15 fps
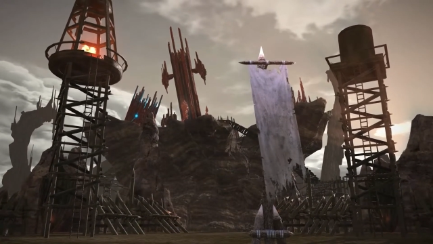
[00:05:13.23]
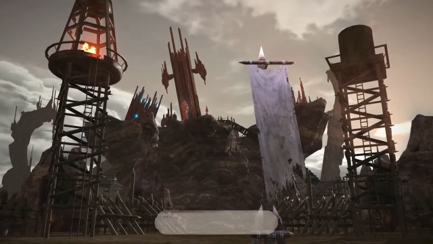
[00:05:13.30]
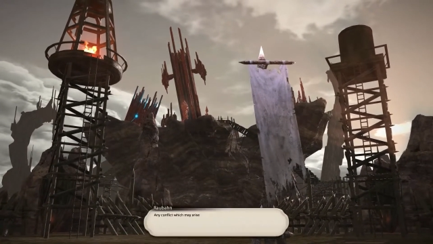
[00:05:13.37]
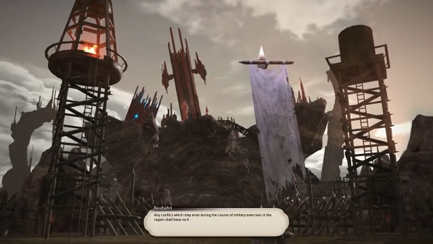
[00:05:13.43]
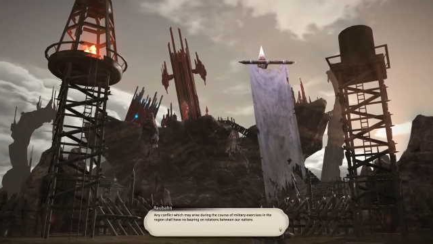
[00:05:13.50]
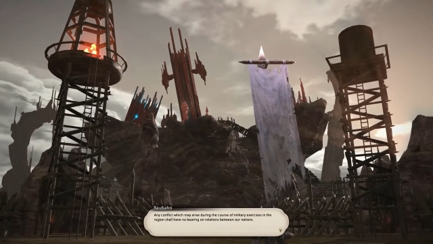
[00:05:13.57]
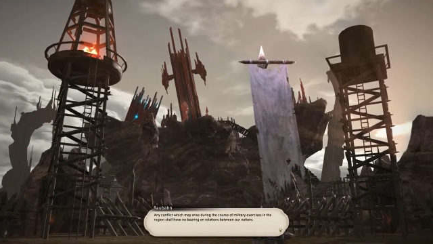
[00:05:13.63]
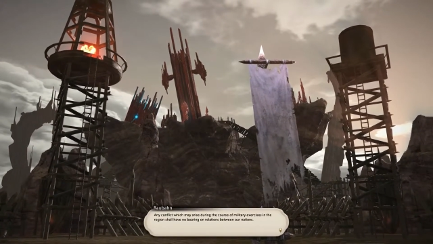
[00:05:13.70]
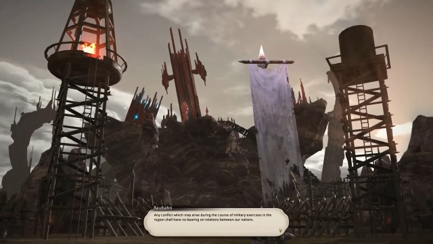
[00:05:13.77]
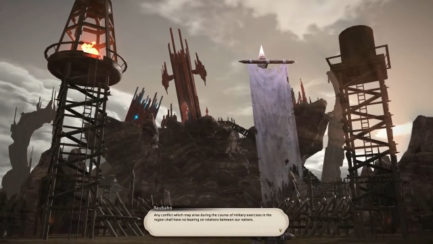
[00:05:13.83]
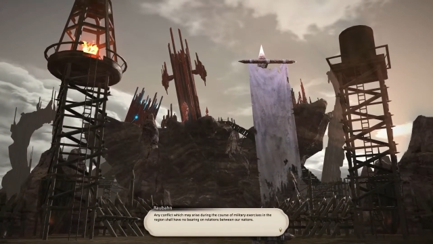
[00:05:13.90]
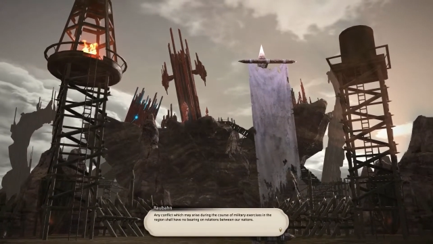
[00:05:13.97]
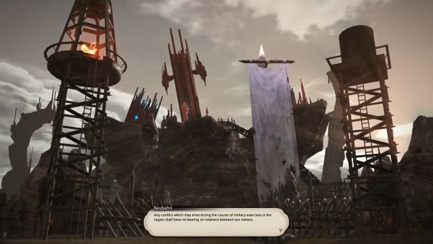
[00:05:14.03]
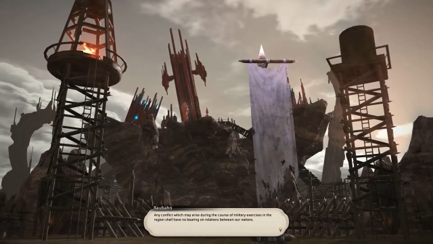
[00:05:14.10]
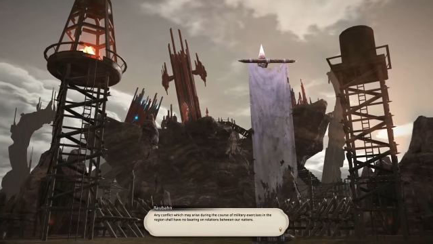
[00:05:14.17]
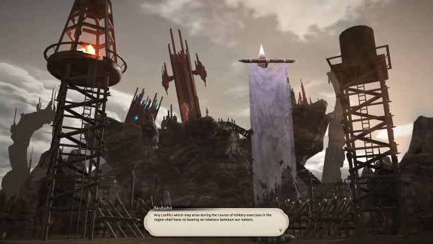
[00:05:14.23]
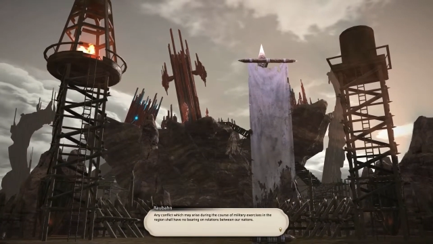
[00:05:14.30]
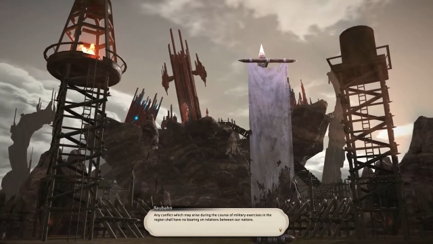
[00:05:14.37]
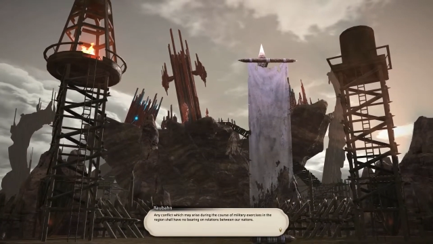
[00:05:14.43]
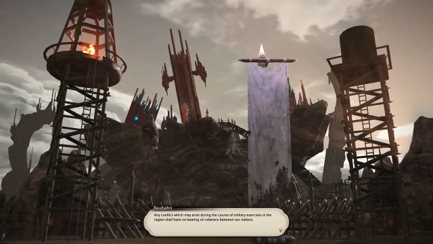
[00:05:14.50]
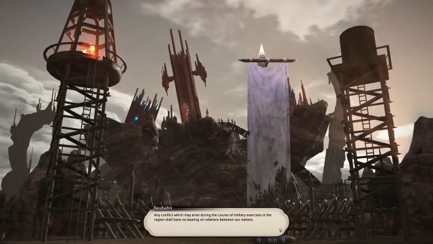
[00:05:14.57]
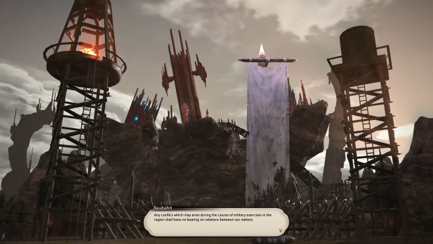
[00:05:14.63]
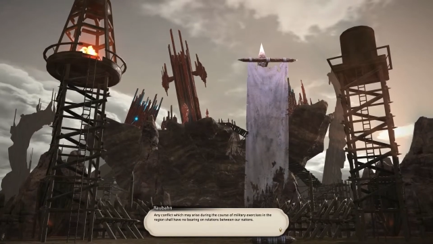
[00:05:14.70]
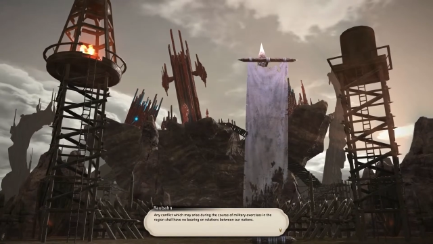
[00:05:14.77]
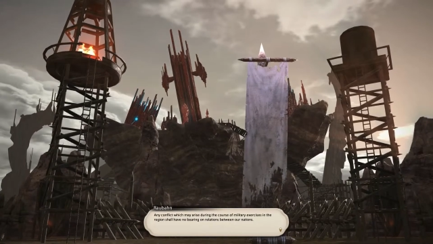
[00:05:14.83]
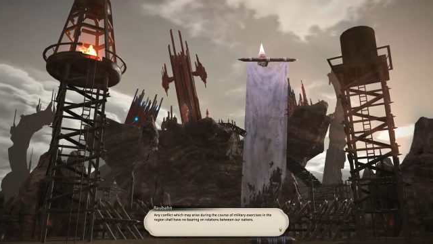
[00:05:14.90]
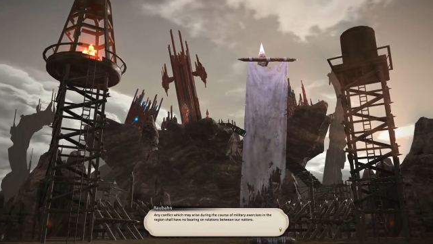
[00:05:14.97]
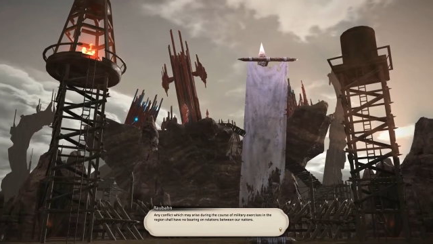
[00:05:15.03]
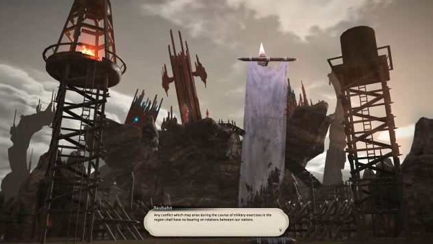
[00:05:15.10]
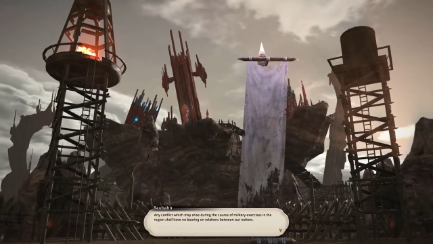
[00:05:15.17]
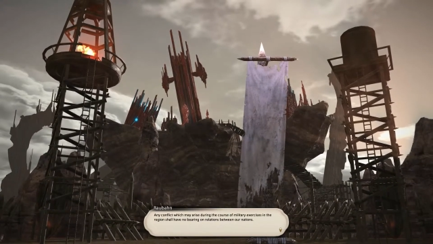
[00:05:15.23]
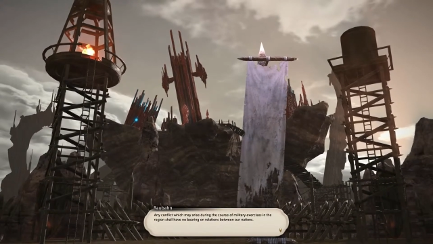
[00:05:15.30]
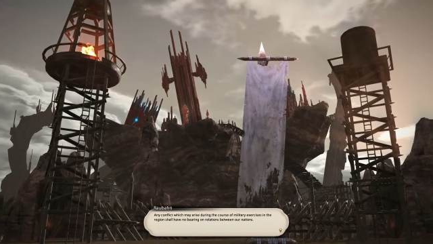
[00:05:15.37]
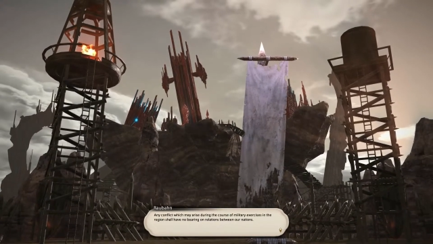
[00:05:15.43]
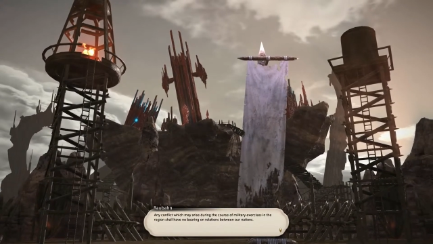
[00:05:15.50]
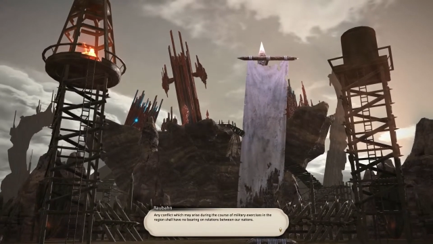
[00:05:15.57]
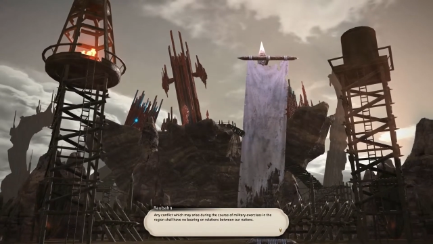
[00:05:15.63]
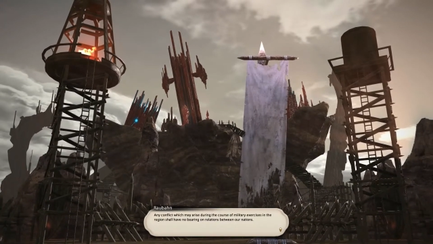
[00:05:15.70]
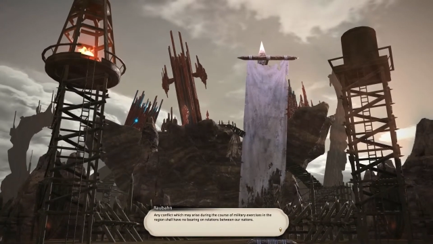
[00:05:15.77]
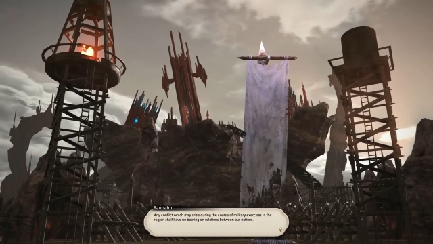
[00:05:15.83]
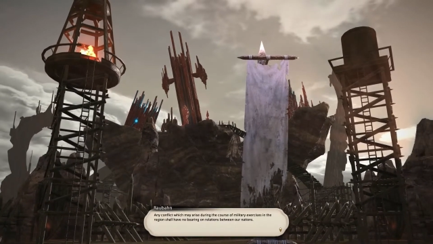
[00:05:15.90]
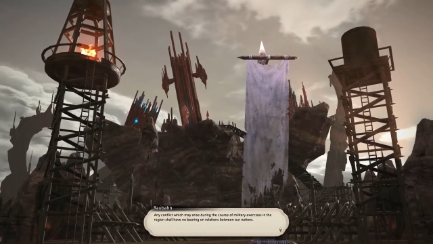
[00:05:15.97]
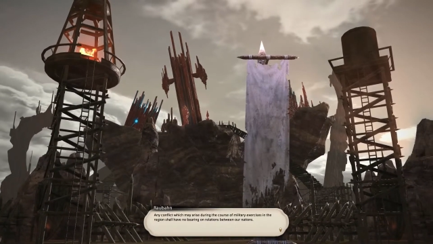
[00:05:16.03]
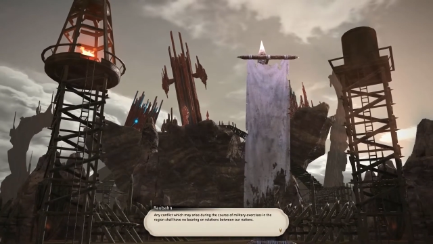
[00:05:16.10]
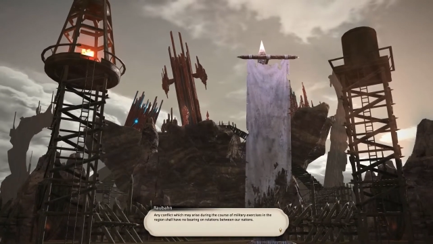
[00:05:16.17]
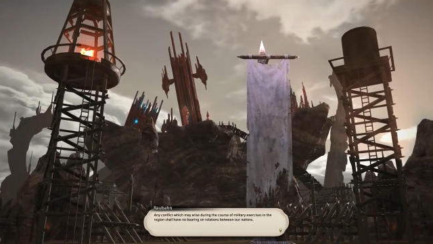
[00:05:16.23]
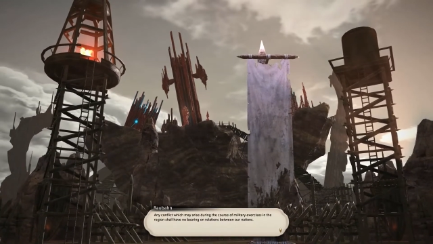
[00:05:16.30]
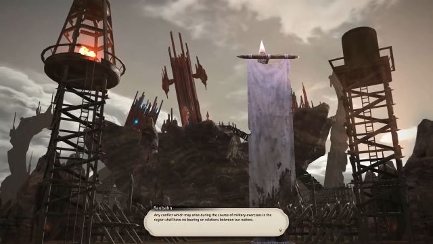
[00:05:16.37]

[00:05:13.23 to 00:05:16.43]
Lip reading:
(no speaker visible)